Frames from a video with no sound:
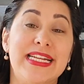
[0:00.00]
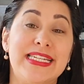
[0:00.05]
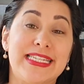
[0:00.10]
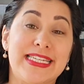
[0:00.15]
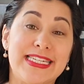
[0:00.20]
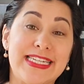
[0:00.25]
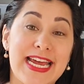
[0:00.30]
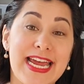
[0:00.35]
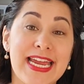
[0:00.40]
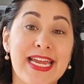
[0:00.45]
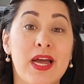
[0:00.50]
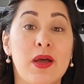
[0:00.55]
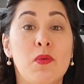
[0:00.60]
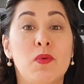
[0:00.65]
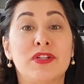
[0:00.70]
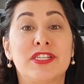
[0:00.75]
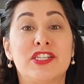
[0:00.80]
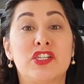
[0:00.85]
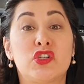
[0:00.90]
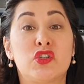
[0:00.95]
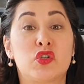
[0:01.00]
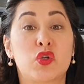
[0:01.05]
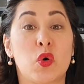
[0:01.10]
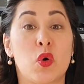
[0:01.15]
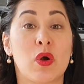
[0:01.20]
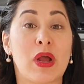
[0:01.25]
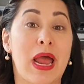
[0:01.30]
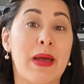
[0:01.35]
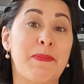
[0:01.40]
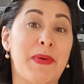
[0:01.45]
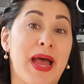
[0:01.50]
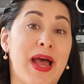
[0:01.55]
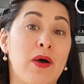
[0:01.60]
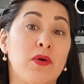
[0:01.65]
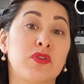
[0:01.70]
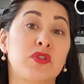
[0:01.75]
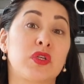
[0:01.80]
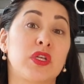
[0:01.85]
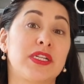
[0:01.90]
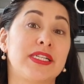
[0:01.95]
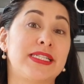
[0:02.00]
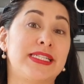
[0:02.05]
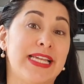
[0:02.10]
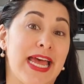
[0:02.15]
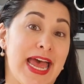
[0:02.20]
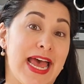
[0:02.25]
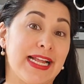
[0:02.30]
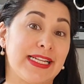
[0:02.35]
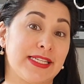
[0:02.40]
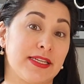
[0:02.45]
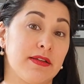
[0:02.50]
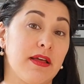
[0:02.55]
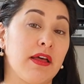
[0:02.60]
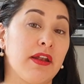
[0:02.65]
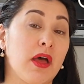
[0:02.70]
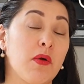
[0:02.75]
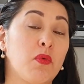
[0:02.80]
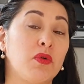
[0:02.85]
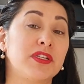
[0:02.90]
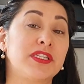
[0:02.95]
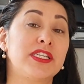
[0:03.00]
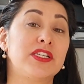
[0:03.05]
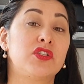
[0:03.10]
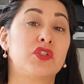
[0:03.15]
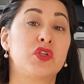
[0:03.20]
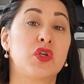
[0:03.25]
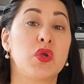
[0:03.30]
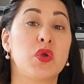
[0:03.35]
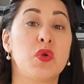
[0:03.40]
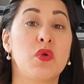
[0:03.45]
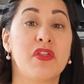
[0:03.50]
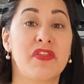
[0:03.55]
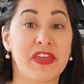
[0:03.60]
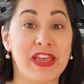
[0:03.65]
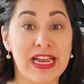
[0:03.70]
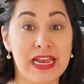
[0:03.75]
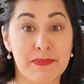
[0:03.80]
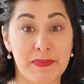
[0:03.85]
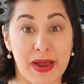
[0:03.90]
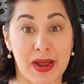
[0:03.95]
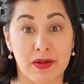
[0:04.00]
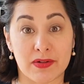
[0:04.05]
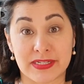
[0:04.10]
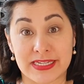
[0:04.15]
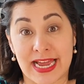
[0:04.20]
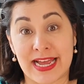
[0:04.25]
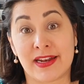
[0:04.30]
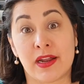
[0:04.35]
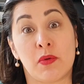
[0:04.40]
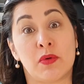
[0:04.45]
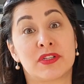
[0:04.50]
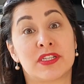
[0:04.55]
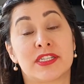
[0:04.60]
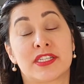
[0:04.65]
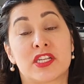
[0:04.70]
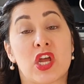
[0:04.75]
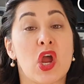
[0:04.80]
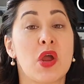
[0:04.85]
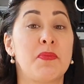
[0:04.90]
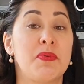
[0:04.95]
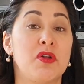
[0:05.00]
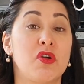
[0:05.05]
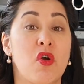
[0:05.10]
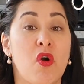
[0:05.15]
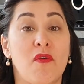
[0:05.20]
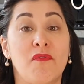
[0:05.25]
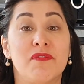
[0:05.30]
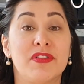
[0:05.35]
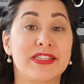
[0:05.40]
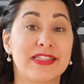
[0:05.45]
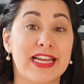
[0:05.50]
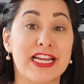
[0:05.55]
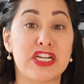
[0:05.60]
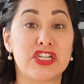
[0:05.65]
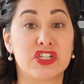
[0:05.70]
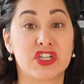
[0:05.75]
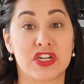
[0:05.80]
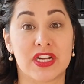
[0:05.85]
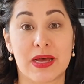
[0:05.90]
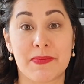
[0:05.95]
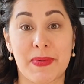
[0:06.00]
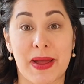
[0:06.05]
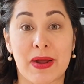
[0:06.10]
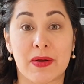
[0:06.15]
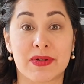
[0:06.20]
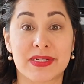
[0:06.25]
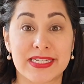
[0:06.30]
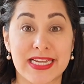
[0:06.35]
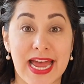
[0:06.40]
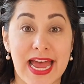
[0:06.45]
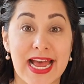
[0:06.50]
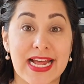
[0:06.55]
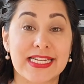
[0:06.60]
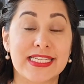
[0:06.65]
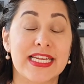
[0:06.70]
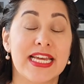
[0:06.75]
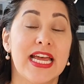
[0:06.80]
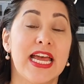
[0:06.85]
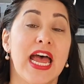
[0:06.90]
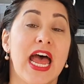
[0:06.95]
Today I wanted to talk about debt and I wanted to think about debt and I wanted to open a conversation about debt.